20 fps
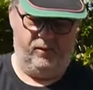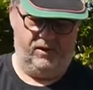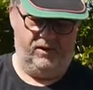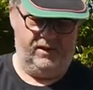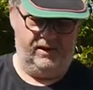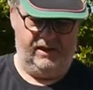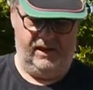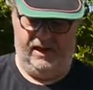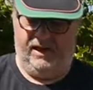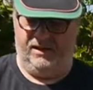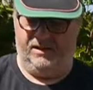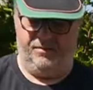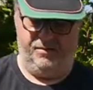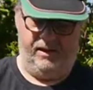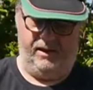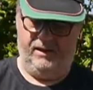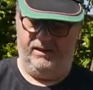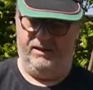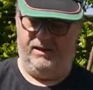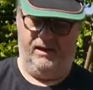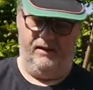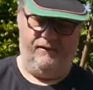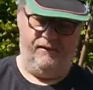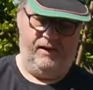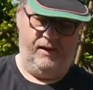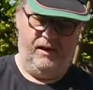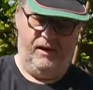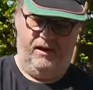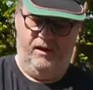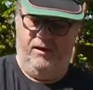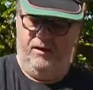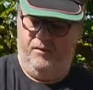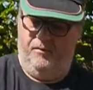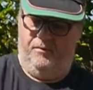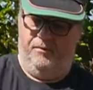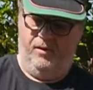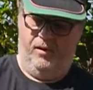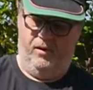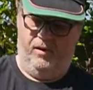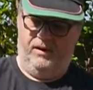wasn't that expensive,
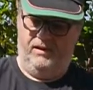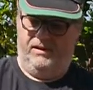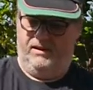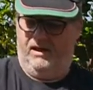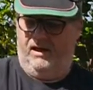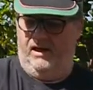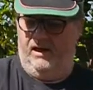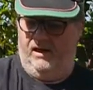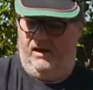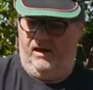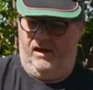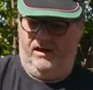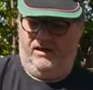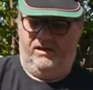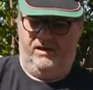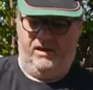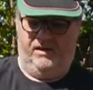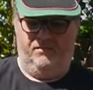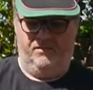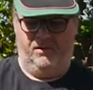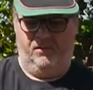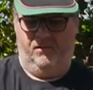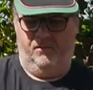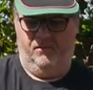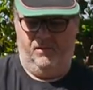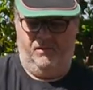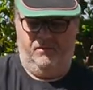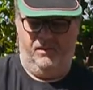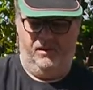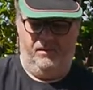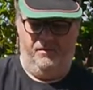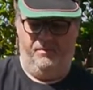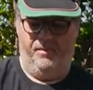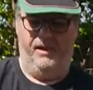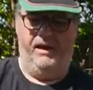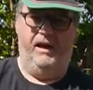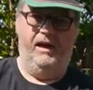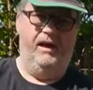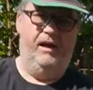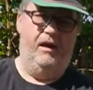but uh, I seem to remember the
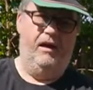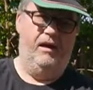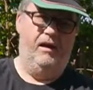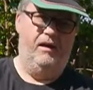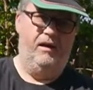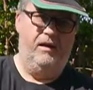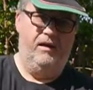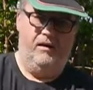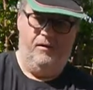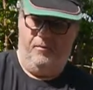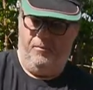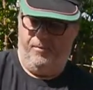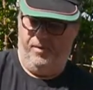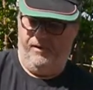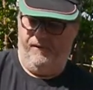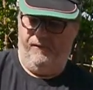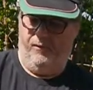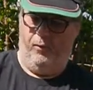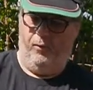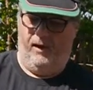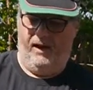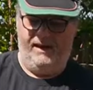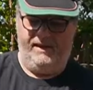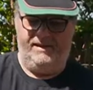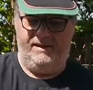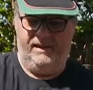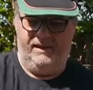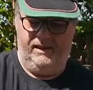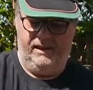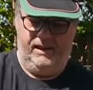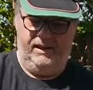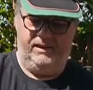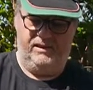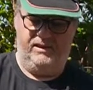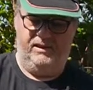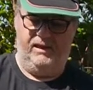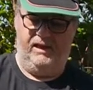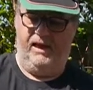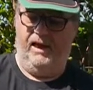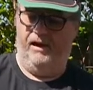being a bit of a waiting
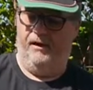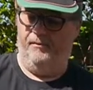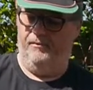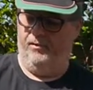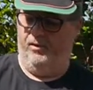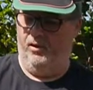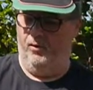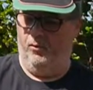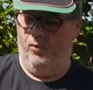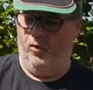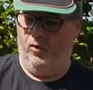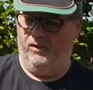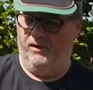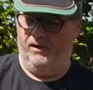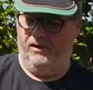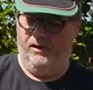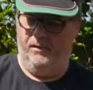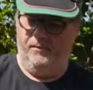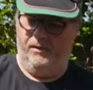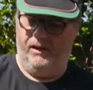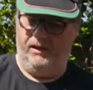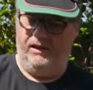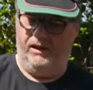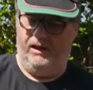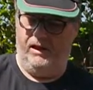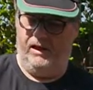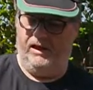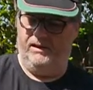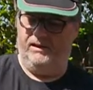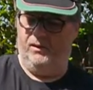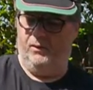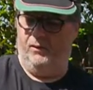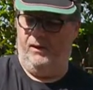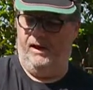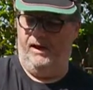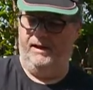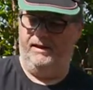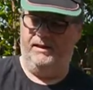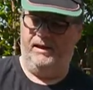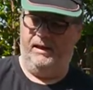list to get them. You ordered them and then you had to
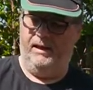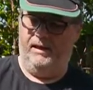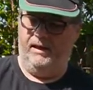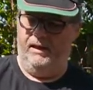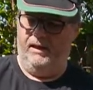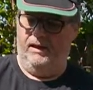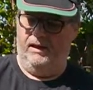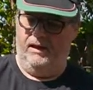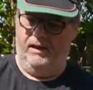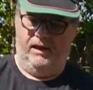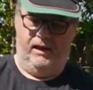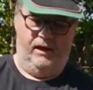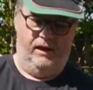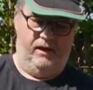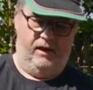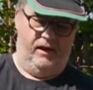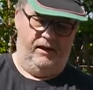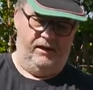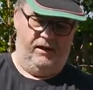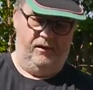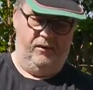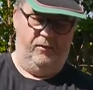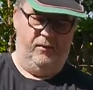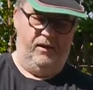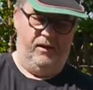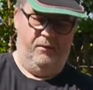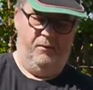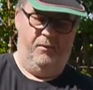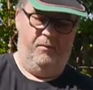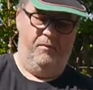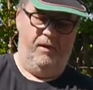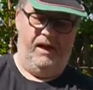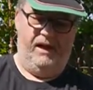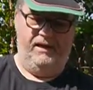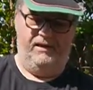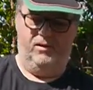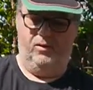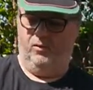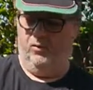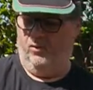wait. Uh, I don't know whether they were
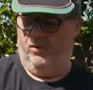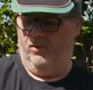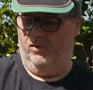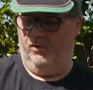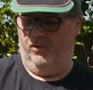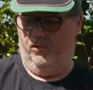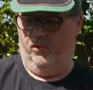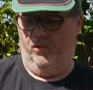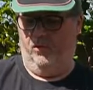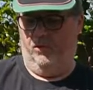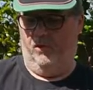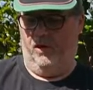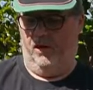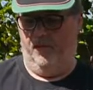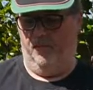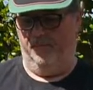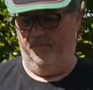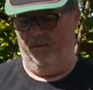made to order or what,